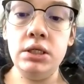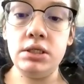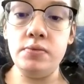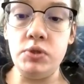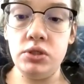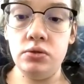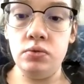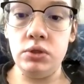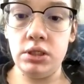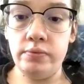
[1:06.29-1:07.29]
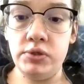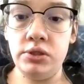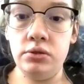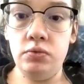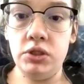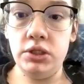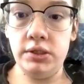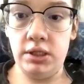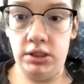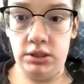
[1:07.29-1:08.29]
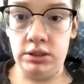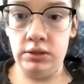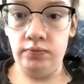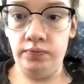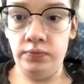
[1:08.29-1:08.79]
times 2 times 2, which is 8.